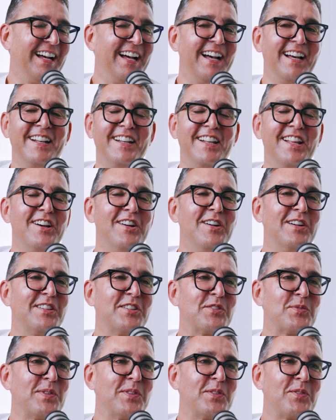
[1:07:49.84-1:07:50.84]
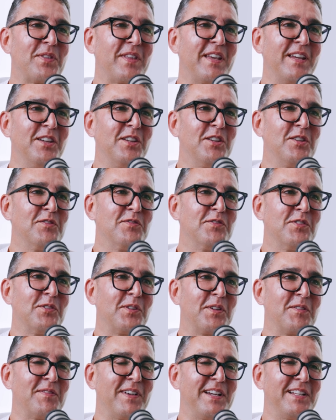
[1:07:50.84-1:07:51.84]
No, I just want to thank you
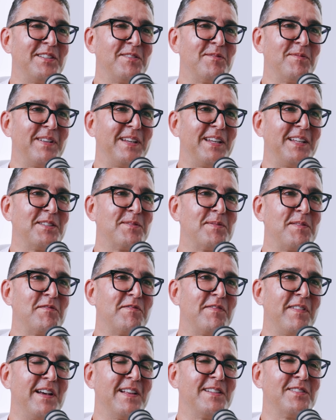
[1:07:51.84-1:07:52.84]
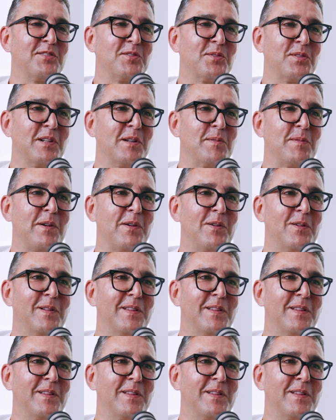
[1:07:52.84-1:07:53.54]
for inviting me. It's been fun talking about